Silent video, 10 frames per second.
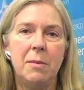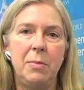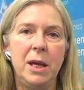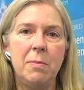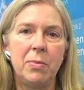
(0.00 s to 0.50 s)

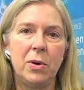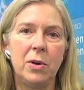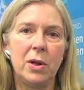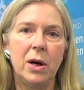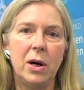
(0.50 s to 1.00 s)

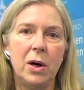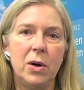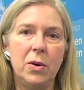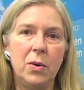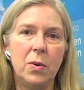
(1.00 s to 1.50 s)
people
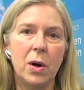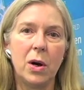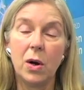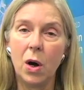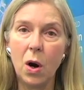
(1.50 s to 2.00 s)
who
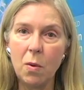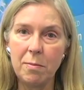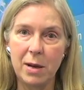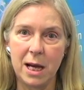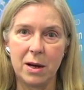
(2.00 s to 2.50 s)
are
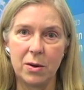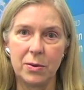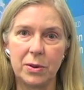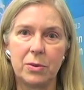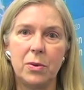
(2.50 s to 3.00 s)

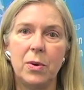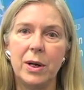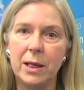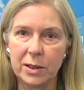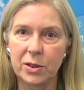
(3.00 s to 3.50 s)
homebound
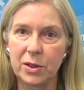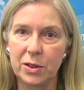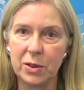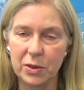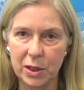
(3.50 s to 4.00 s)
or
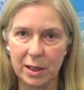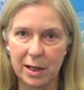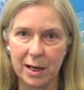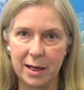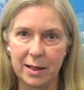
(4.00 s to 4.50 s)

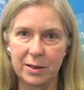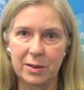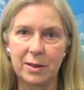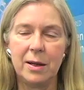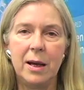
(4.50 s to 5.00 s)

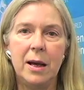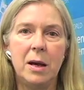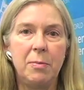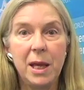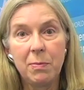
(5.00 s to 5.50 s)
institutionalized,
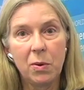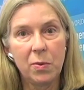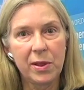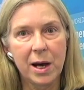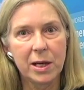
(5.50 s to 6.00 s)
people
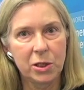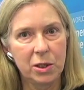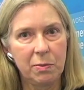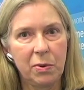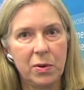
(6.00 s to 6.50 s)
with
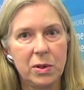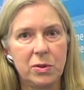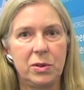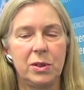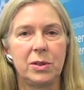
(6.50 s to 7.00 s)

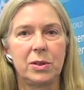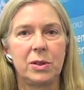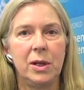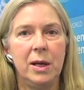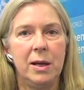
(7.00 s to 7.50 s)

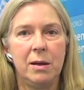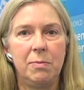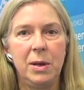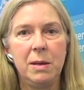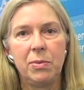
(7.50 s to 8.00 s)
osteoporosis,
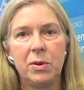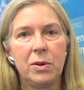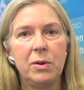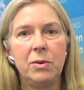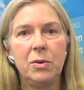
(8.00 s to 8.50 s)

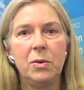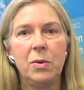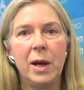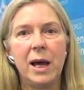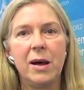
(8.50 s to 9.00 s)
people
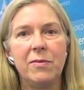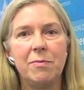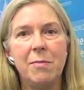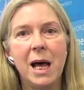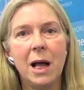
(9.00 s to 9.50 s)
who have
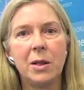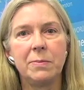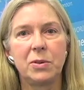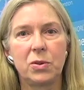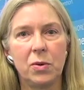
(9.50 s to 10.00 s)

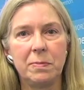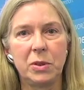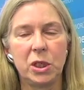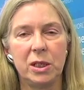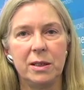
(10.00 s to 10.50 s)

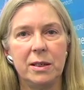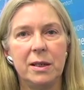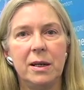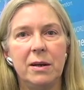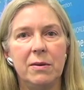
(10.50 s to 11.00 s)

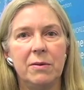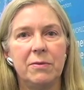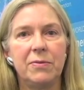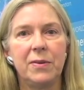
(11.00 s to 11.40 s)
malabsorption of